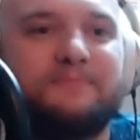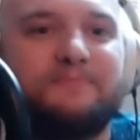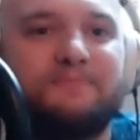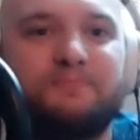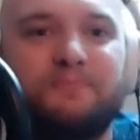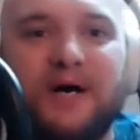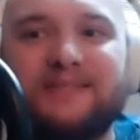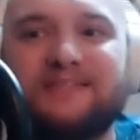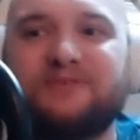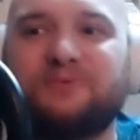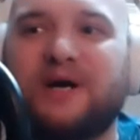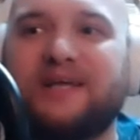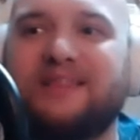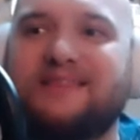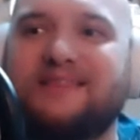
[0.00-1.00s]
But do
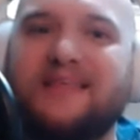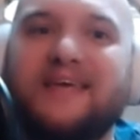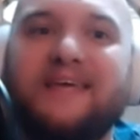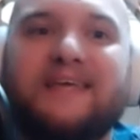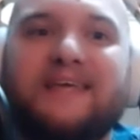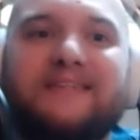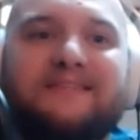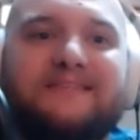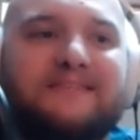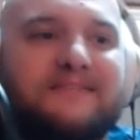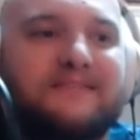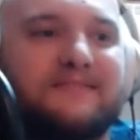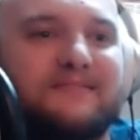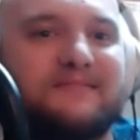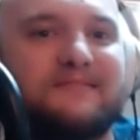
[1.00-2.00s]
I think
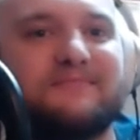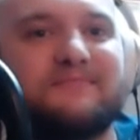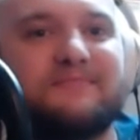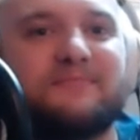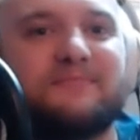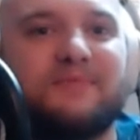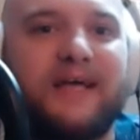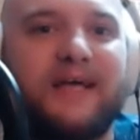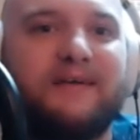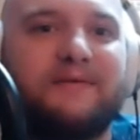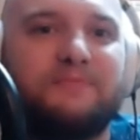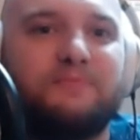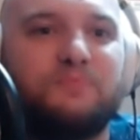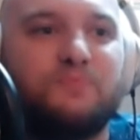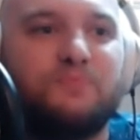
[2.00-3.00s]
it's like
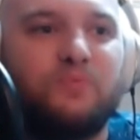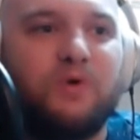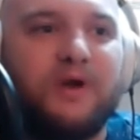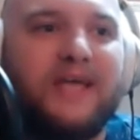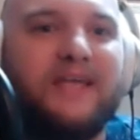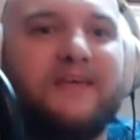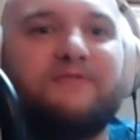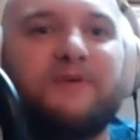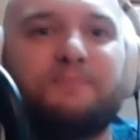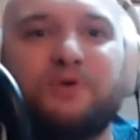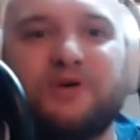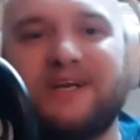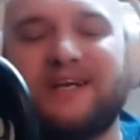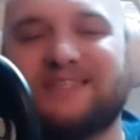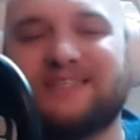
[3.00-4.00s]
would I even
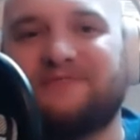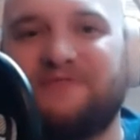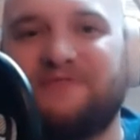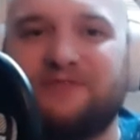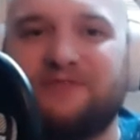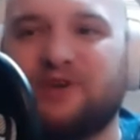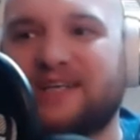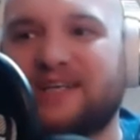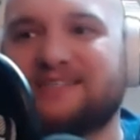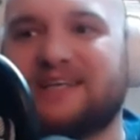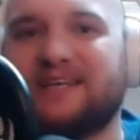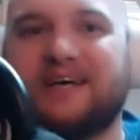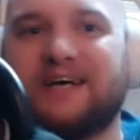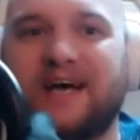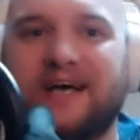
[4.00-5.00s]
put it as a favorite as
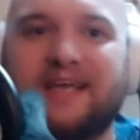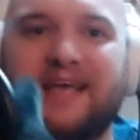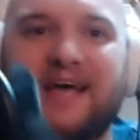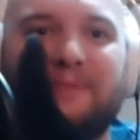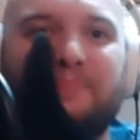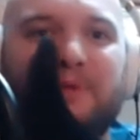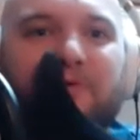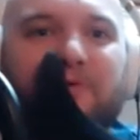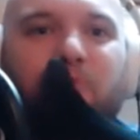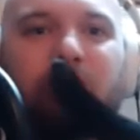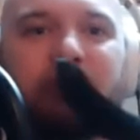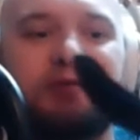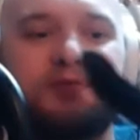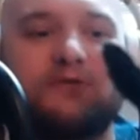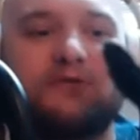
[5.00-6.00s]
a Academy
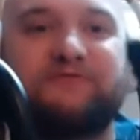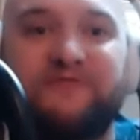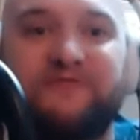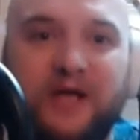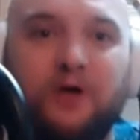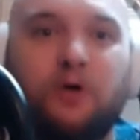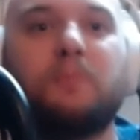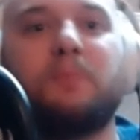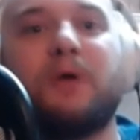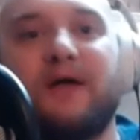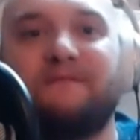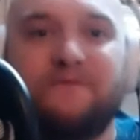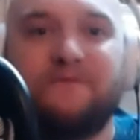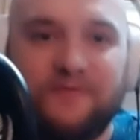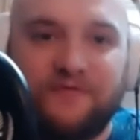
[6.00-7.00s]
Award film?
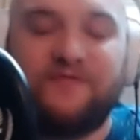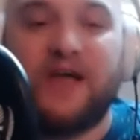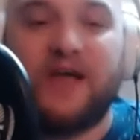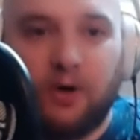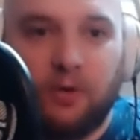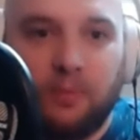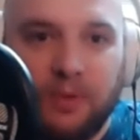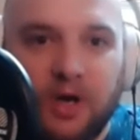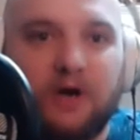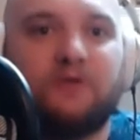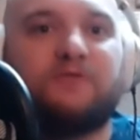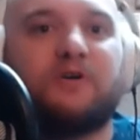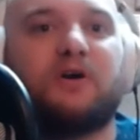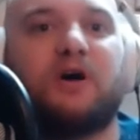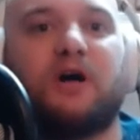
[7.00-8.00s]
Film
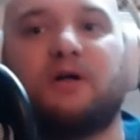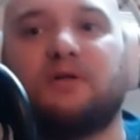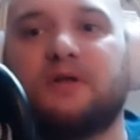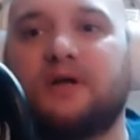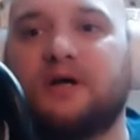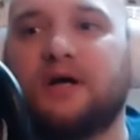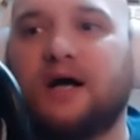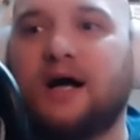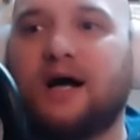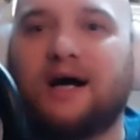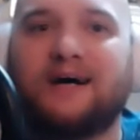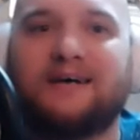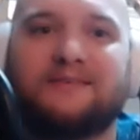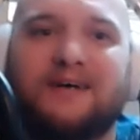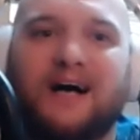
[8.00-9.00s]
overall,
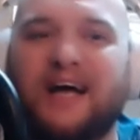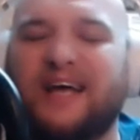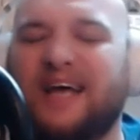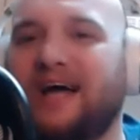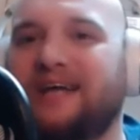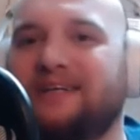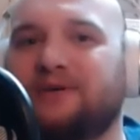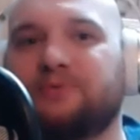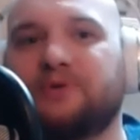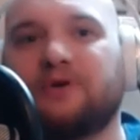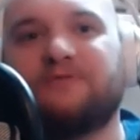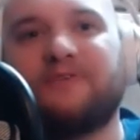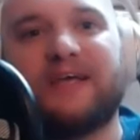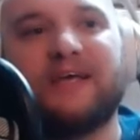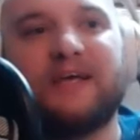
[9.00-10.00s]
uh, I I don't know
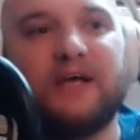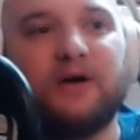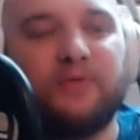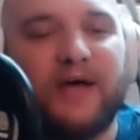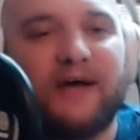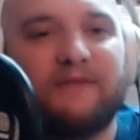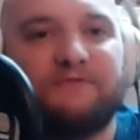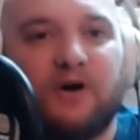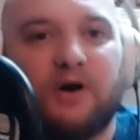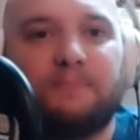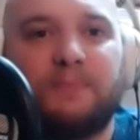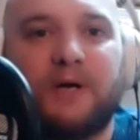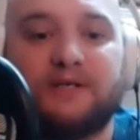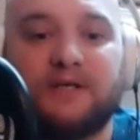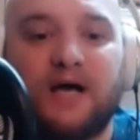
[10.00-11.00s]
if I could go that far,
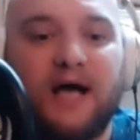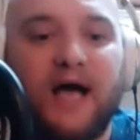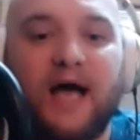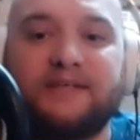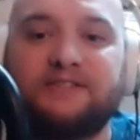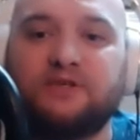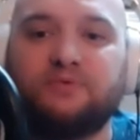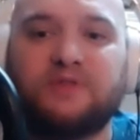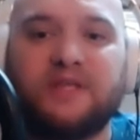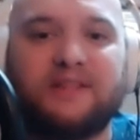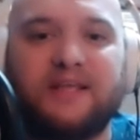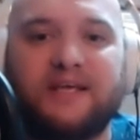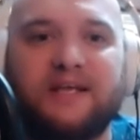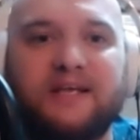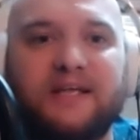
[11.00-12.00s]
but right. I, I, do think
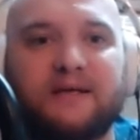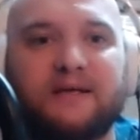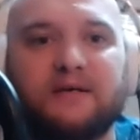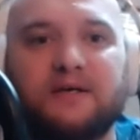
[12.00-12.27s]
the ending